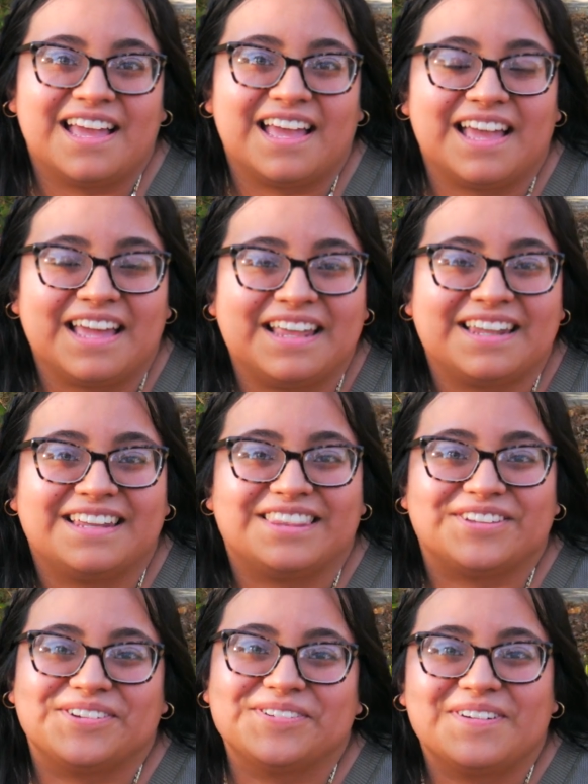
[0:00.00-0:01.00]
And
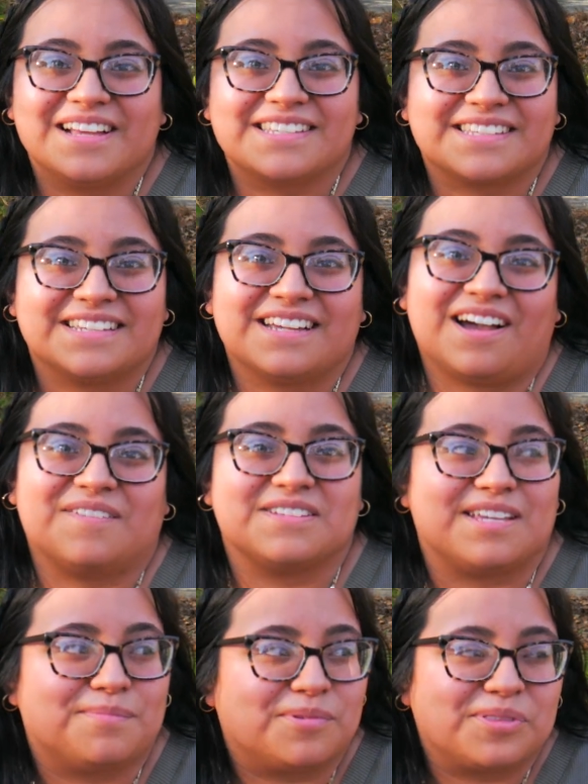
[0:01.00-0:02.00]
through Wesley, I was
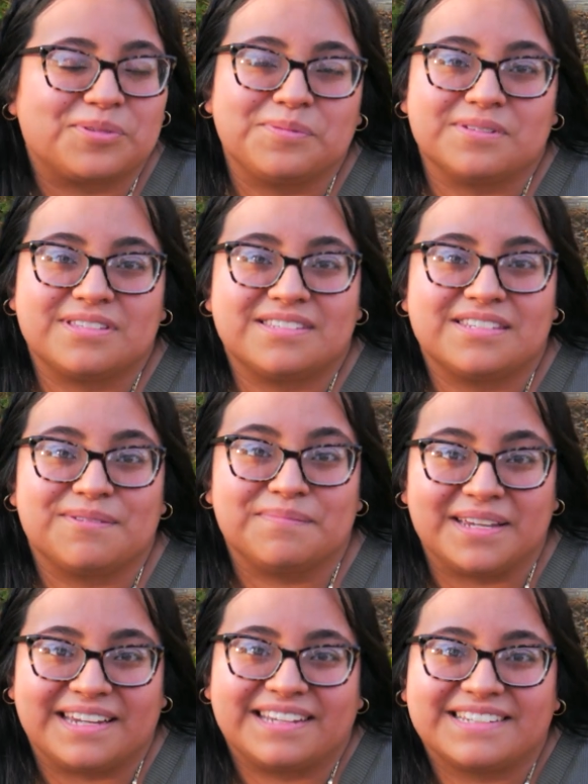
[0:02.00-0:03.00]
able to
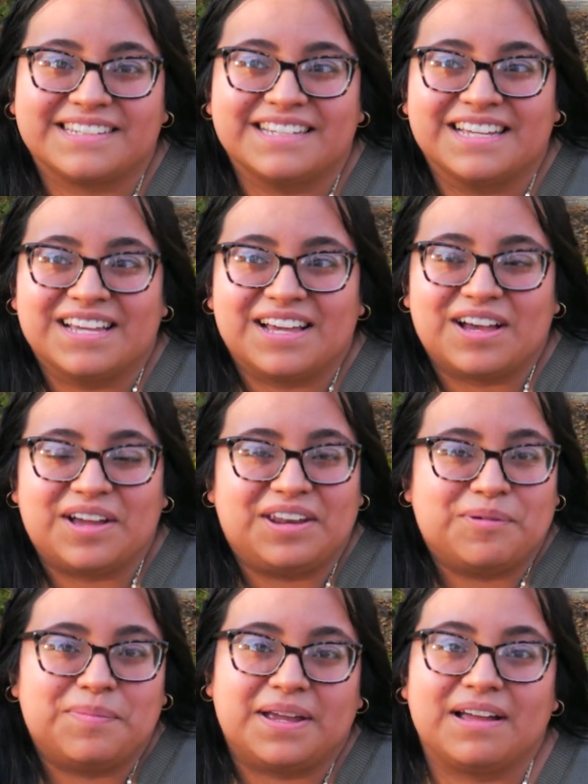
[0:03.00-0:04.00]
meet an
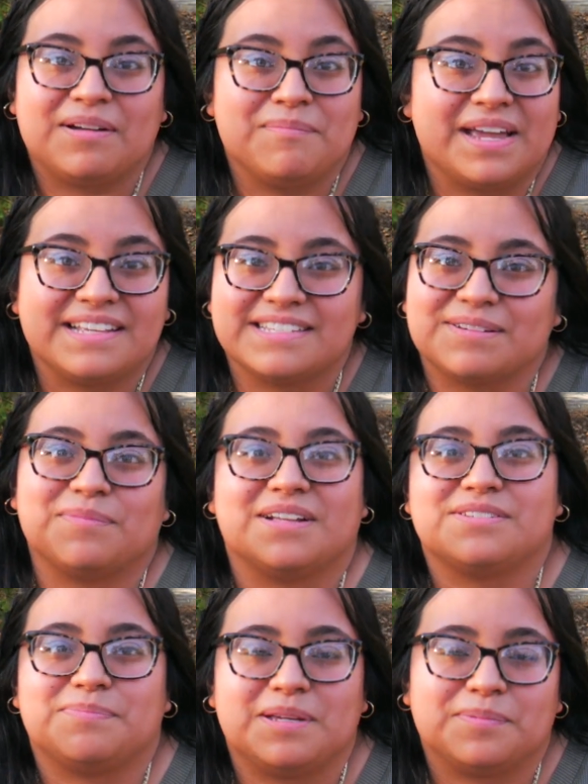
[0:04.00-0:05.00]
amazing
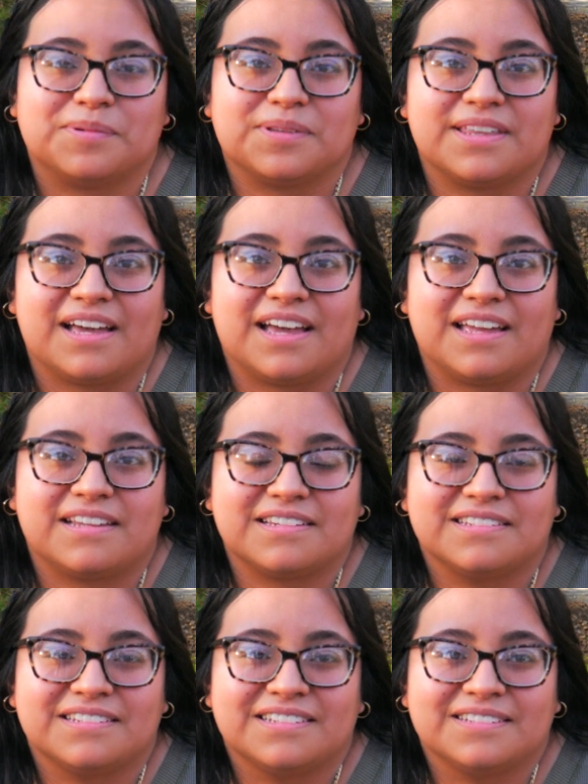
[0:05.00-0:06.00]
bunch of people that
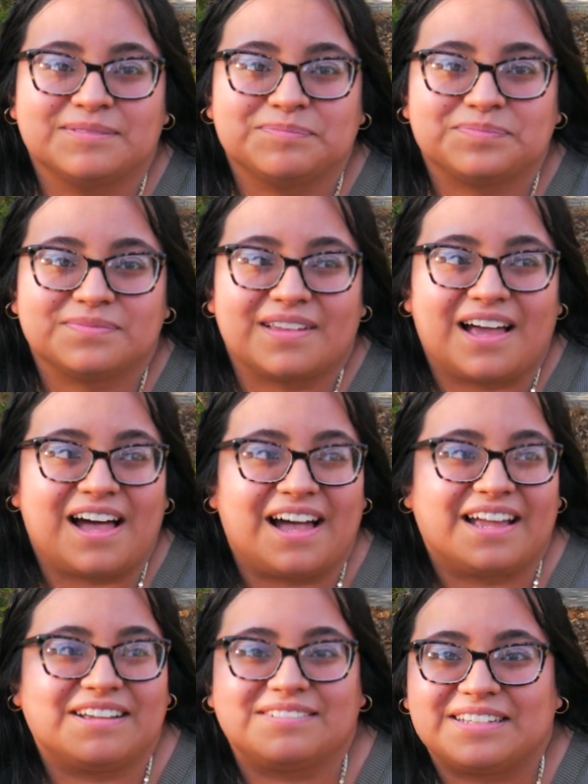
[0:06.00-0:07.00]

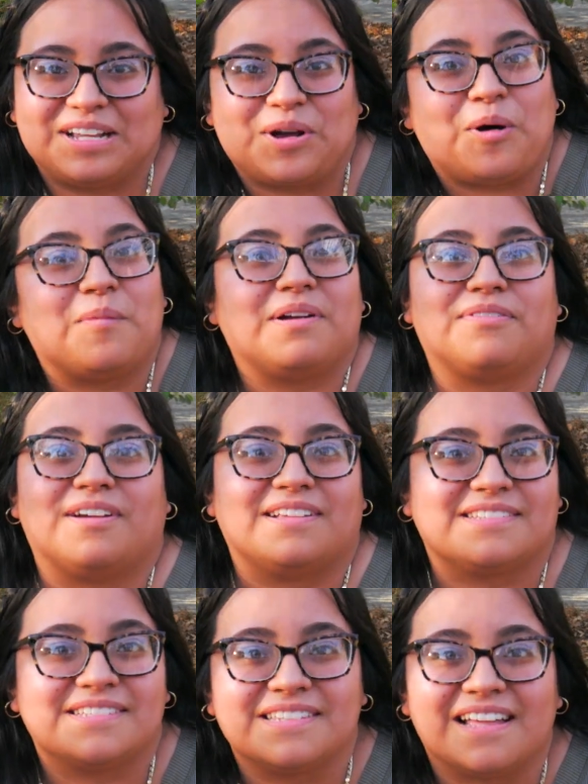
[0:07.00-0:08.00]
I can call my
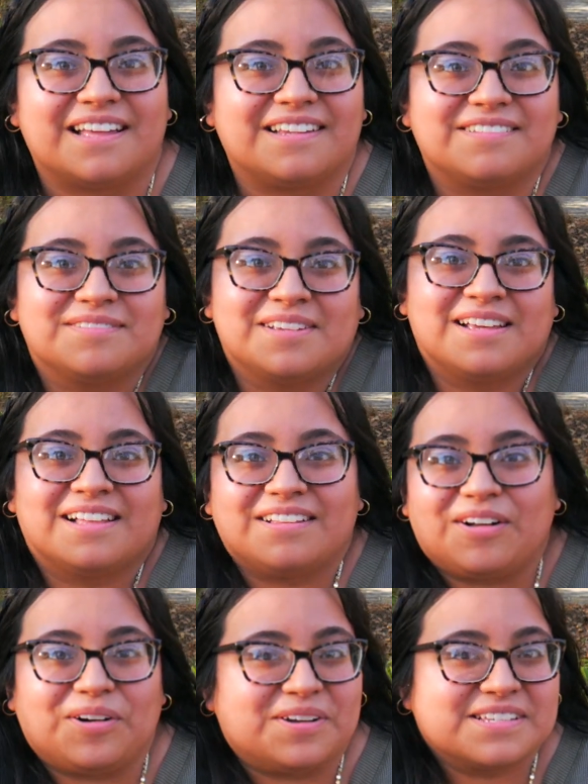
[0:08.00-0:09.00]
friends, that
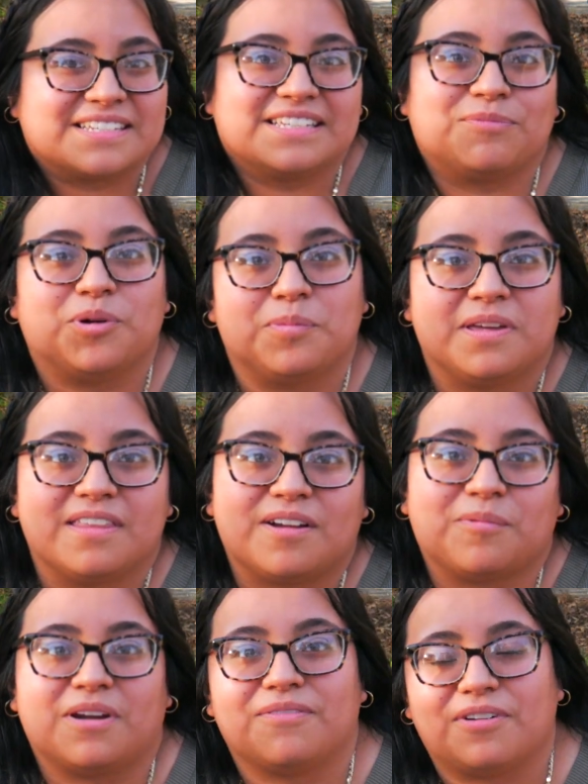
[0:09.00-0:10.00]
honestly will be there
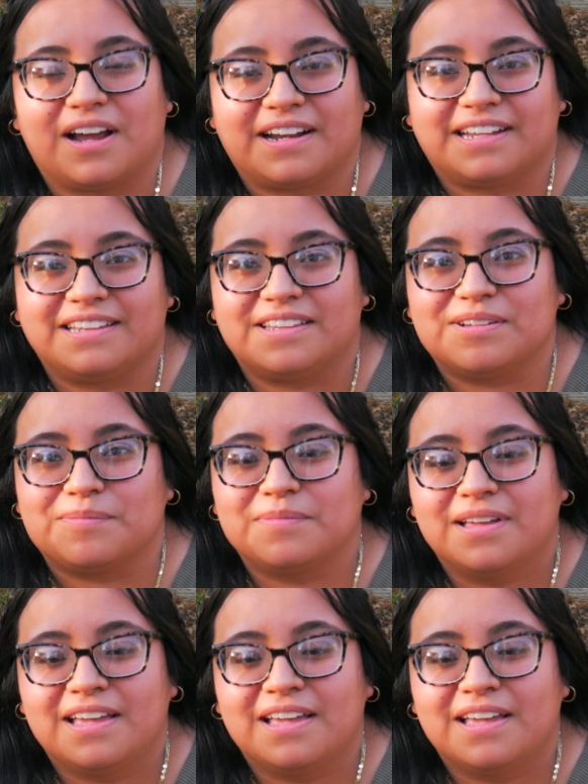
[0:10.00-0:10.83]
whenever I need them.